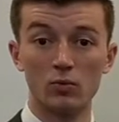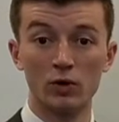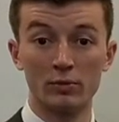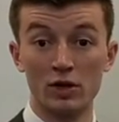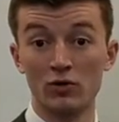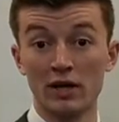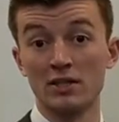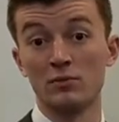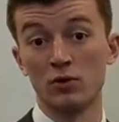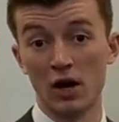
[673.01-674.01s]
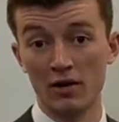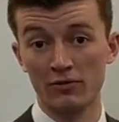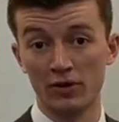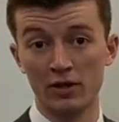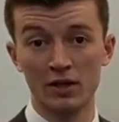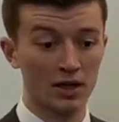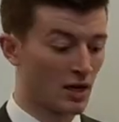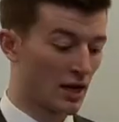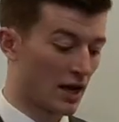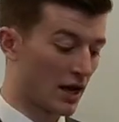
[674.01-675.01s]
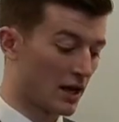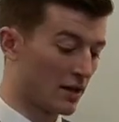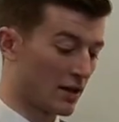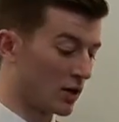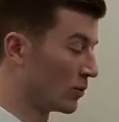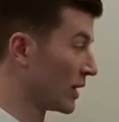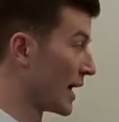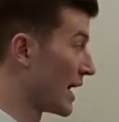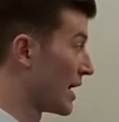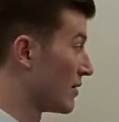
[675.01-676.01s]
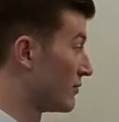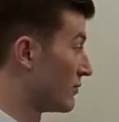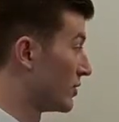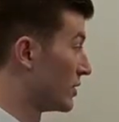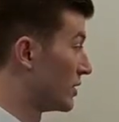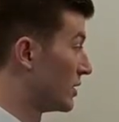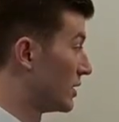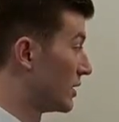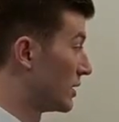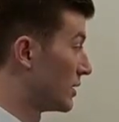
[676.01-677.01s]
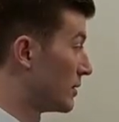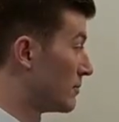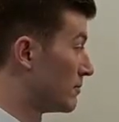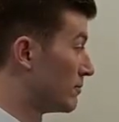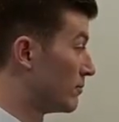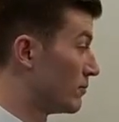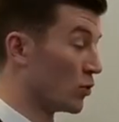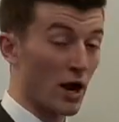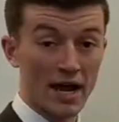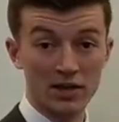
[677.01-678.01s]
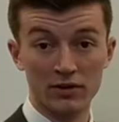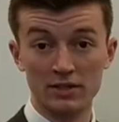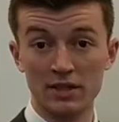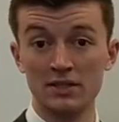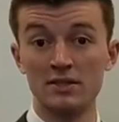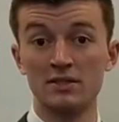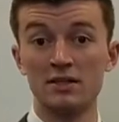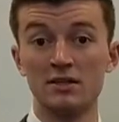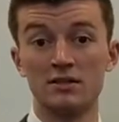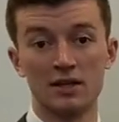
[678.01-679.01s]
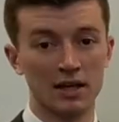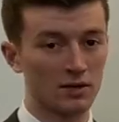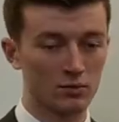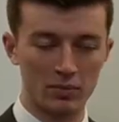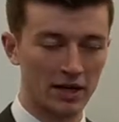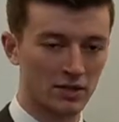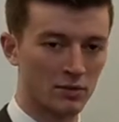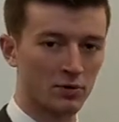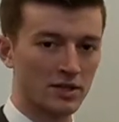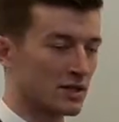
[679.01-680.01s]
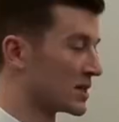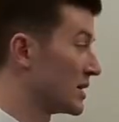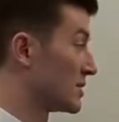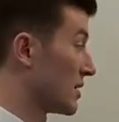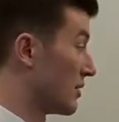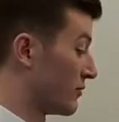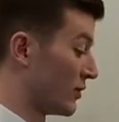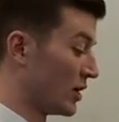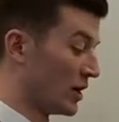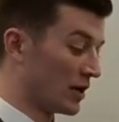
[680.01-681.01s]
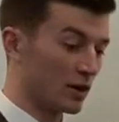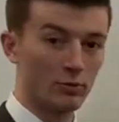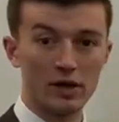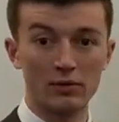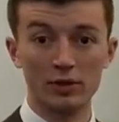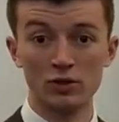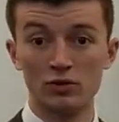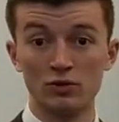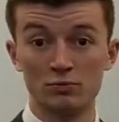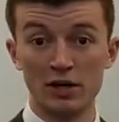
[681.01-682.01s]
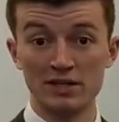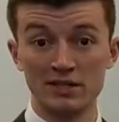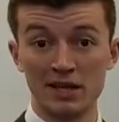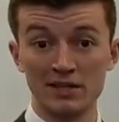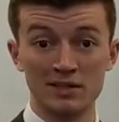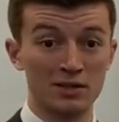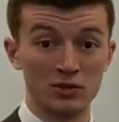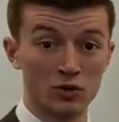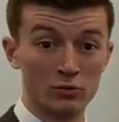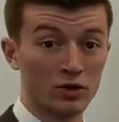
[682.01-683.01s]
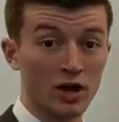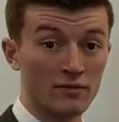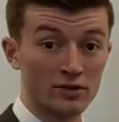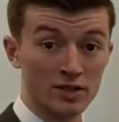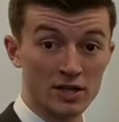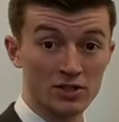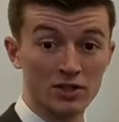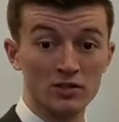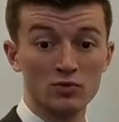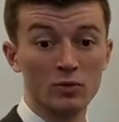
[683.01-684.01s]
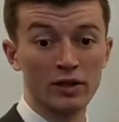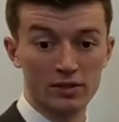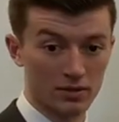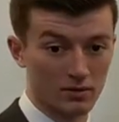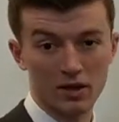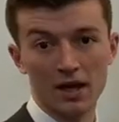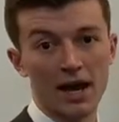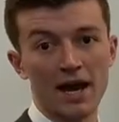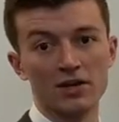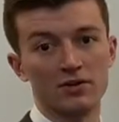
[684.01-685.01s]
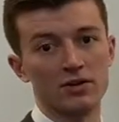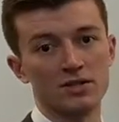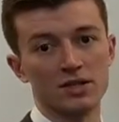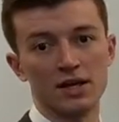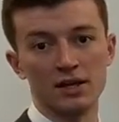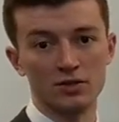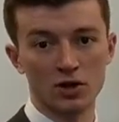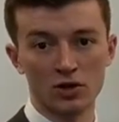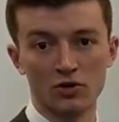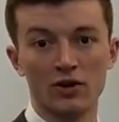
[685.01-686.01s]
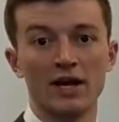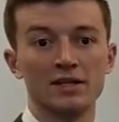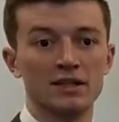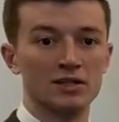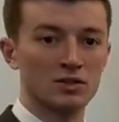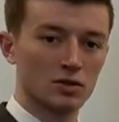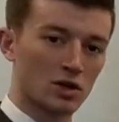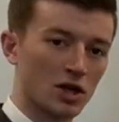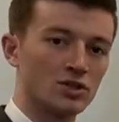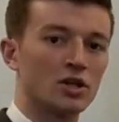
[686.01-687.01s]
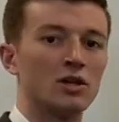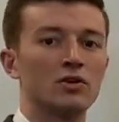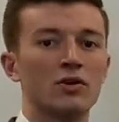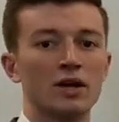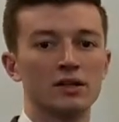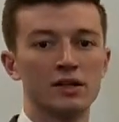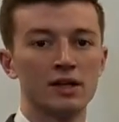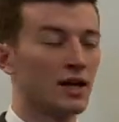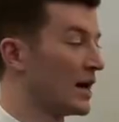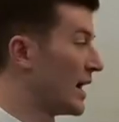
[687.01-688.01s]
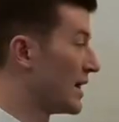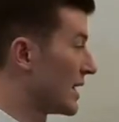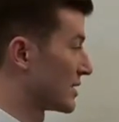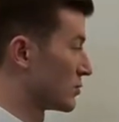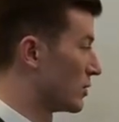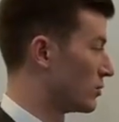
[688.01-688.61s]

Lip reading: we'll be correcting more often. And they will have more accurate sentences. Again, back to the present tense of they'll be able to use present tense in their normal conversations with accuracy, and it's all correct, and it's conjugated correctly, and that's